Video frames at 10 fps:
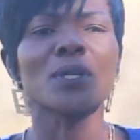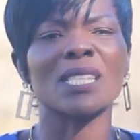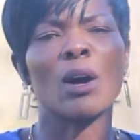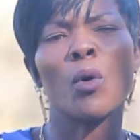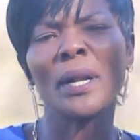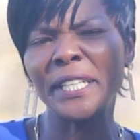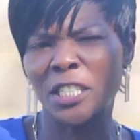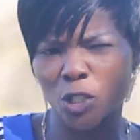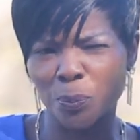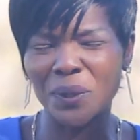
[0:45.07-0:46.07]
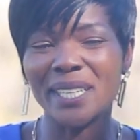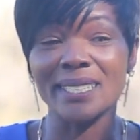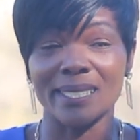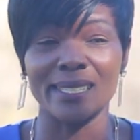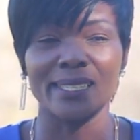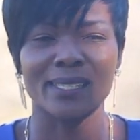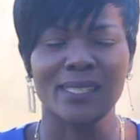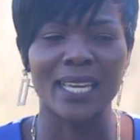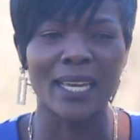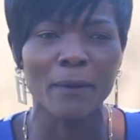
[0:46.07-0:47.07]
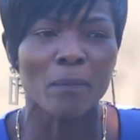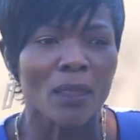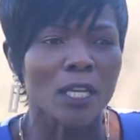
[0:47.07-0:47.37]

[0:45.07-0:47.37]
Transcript: course, the Holy Spirit is there